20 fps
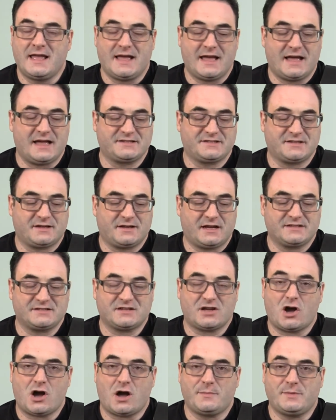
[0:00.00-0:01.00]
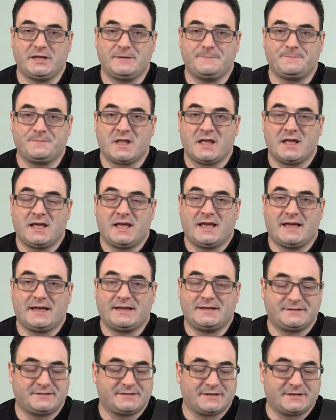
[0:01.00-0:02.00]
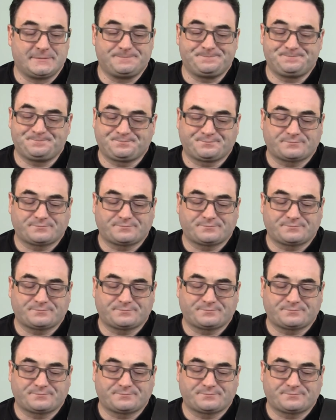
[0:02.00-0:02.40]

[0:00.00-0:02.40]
as a hobby. And